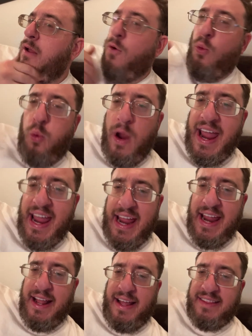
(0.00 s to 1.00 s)

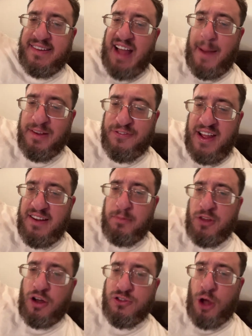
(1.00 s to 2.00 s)
we in the Thomas fandom
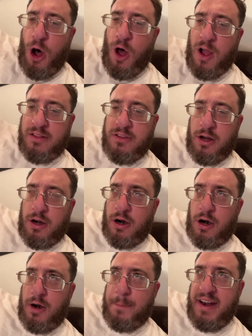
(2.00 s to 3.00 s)
don't talk to
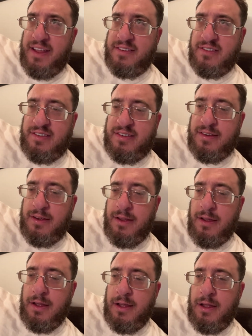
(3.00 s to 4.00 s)
urbanists,
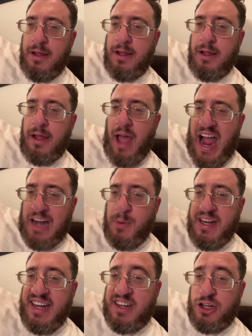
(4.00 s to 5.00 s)
and we
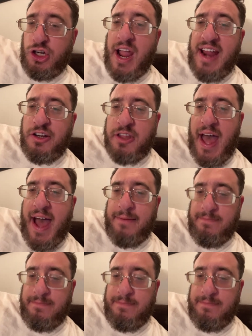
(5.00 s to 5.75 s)
need to change that.